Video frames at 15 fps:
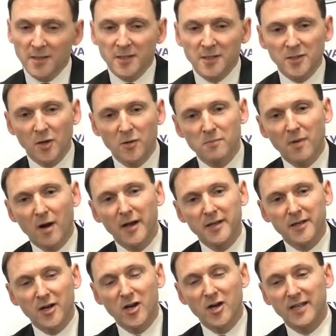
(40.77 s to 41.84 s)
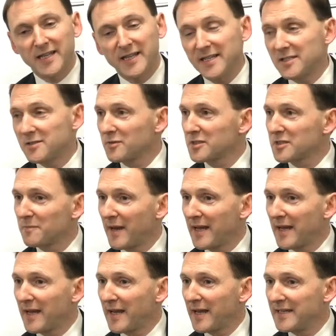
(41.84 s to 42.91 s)
So my early years were
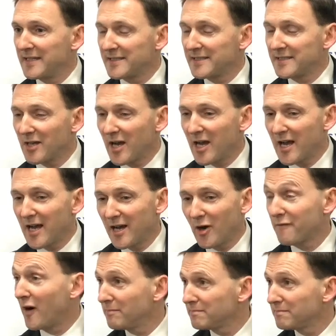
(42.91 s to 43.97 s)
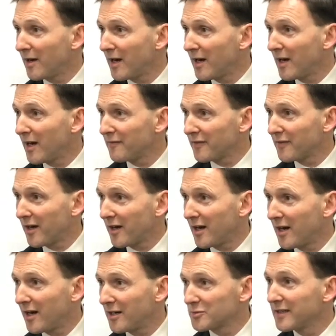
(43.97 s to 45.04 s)
spent uh, on a farm, part of a
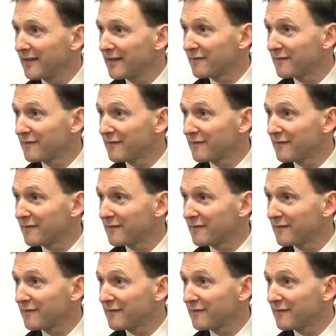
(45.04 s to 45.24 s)
hard-working